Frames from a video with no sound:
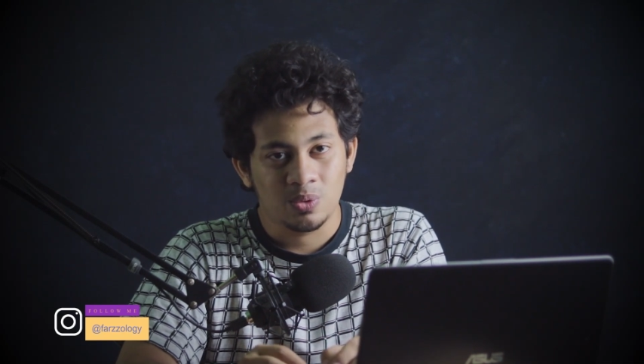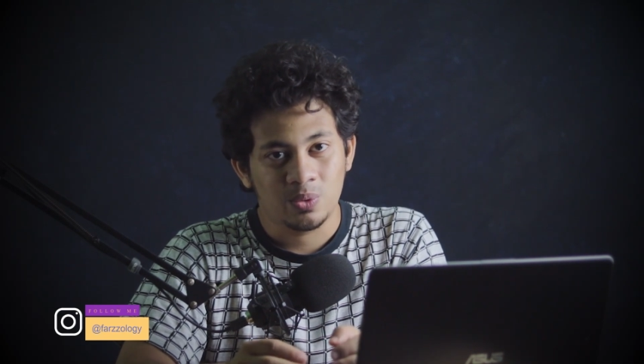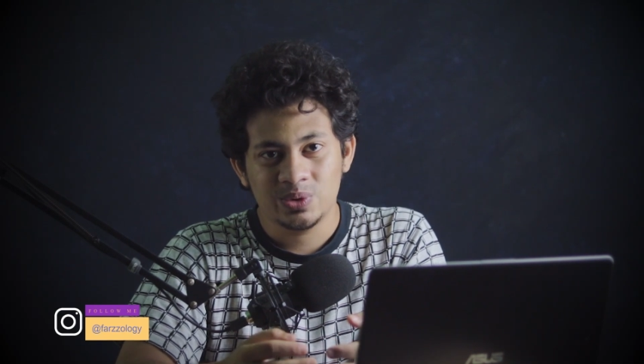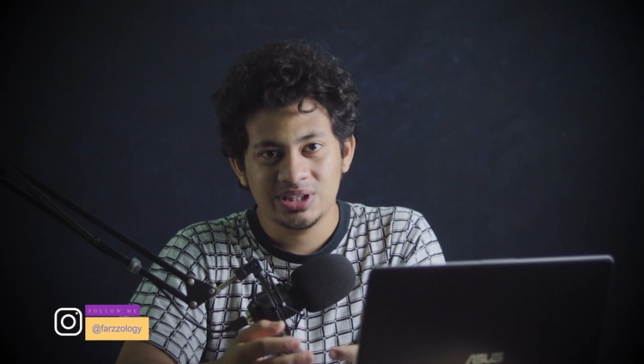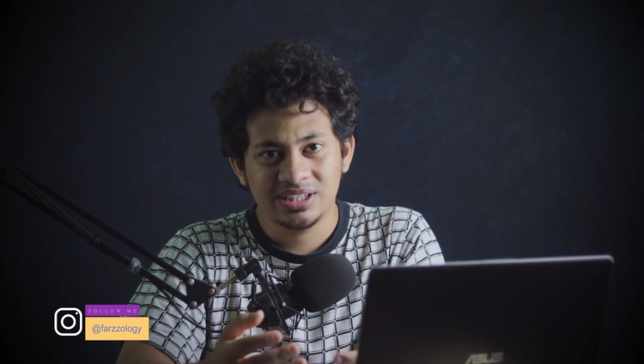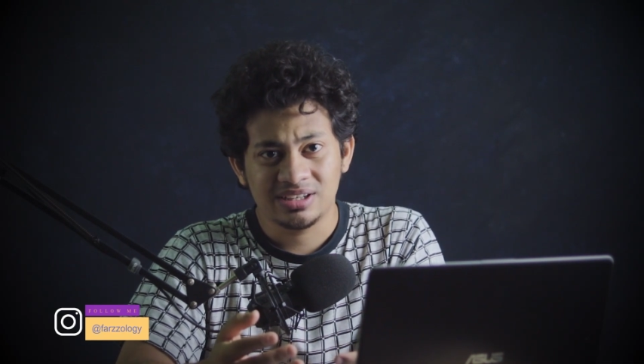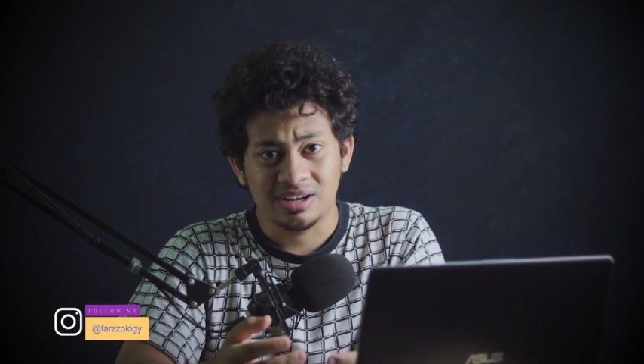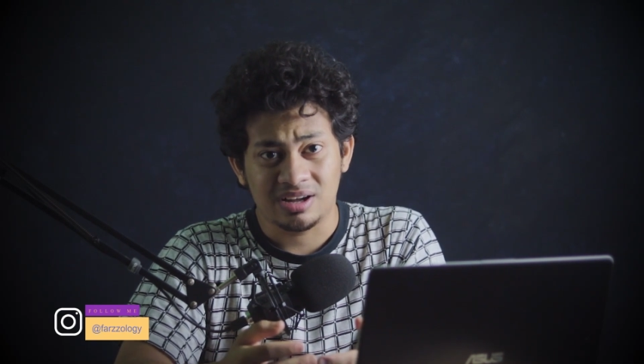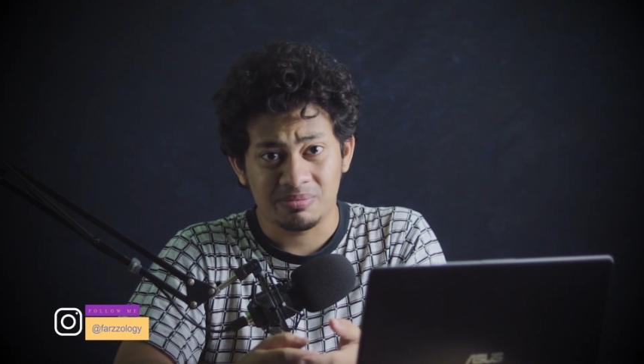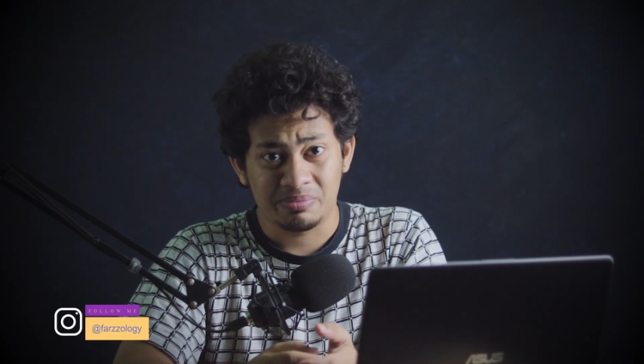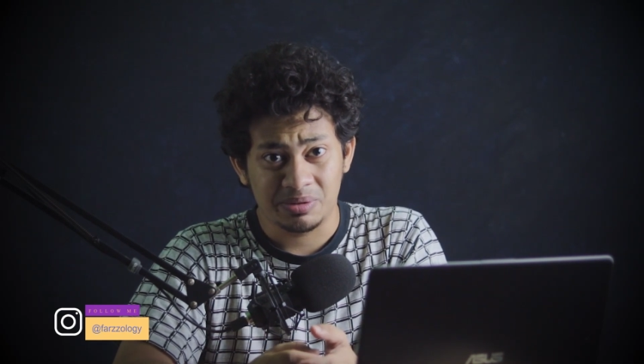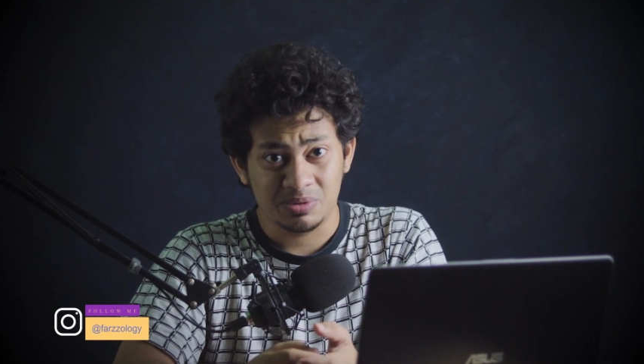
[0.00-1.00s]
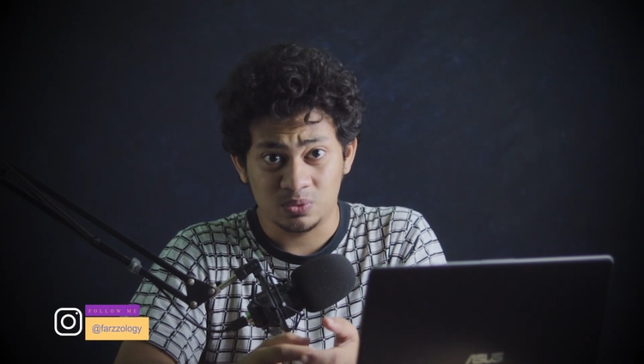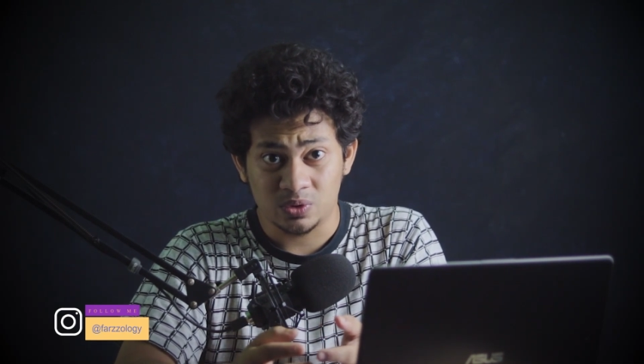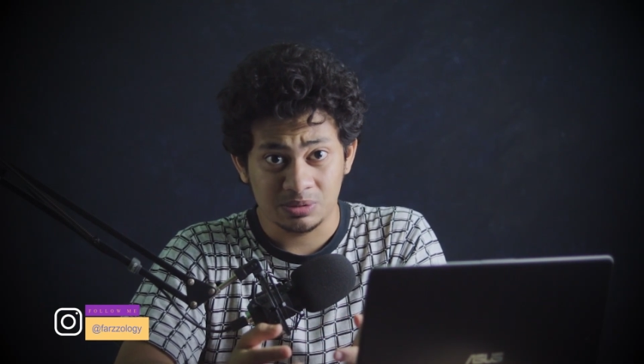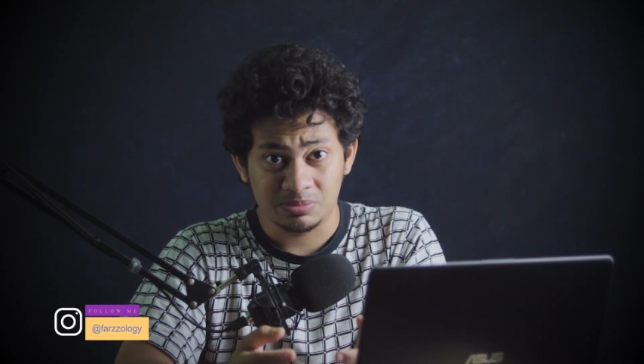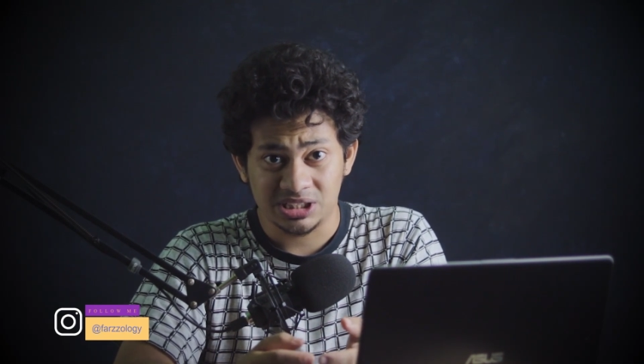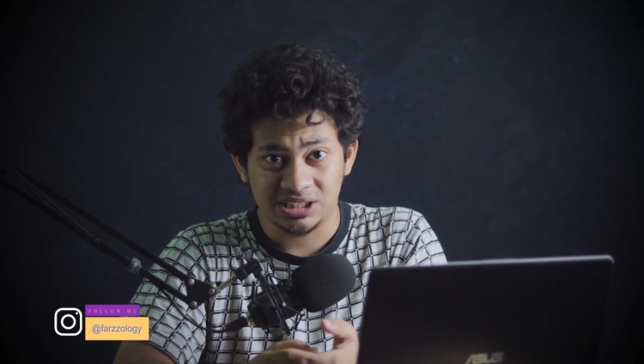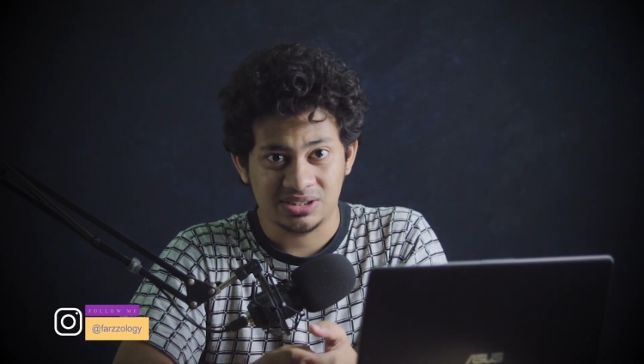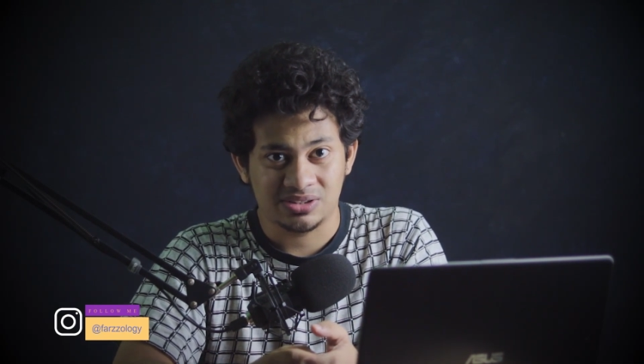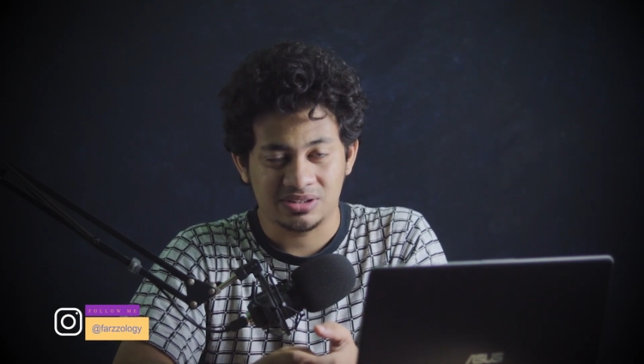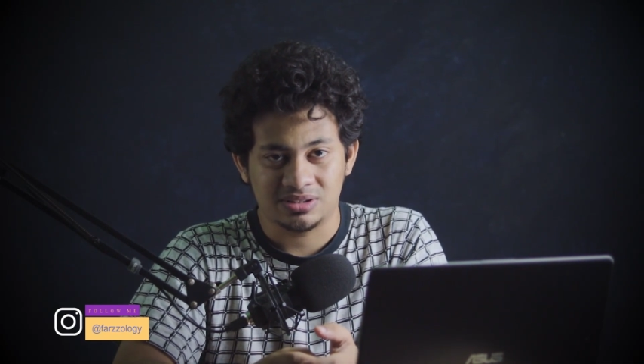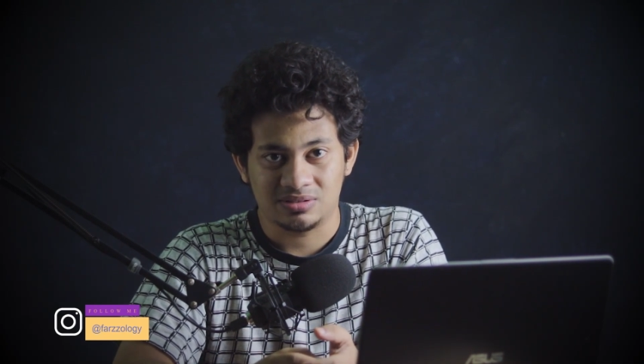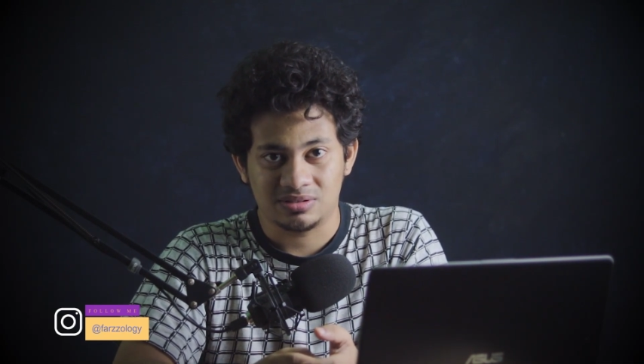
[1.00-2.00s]
within uh, maybe one minute
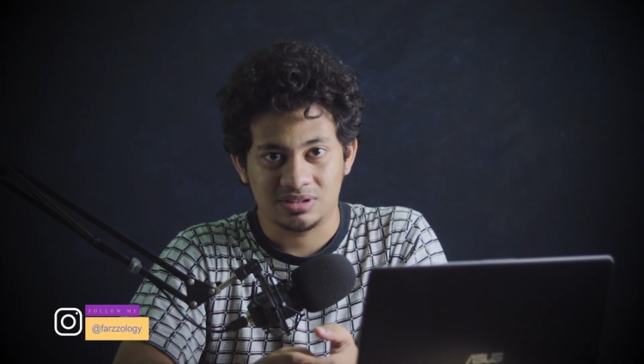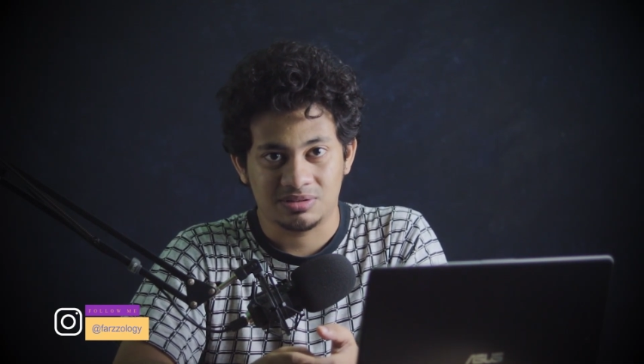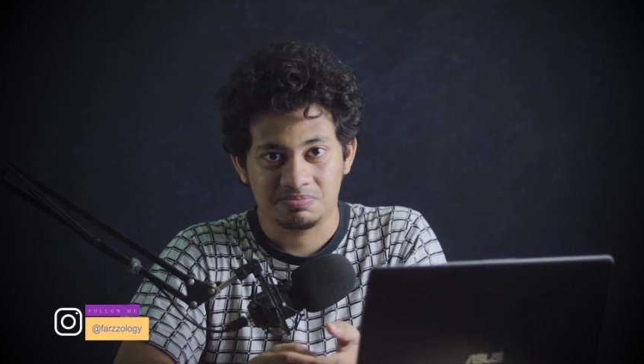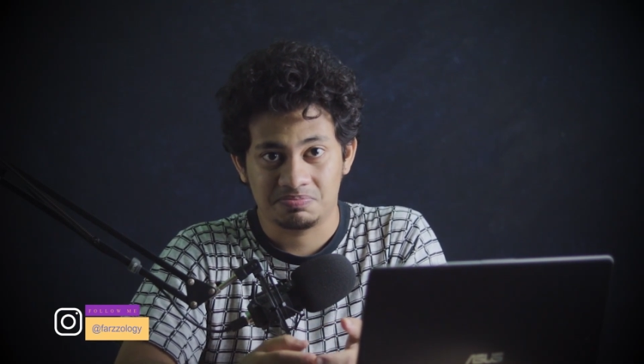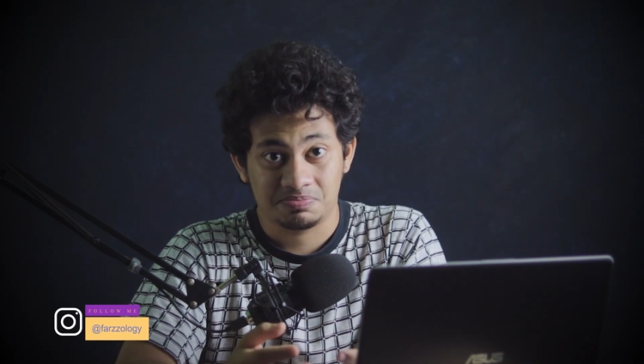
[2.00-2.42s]
or uh,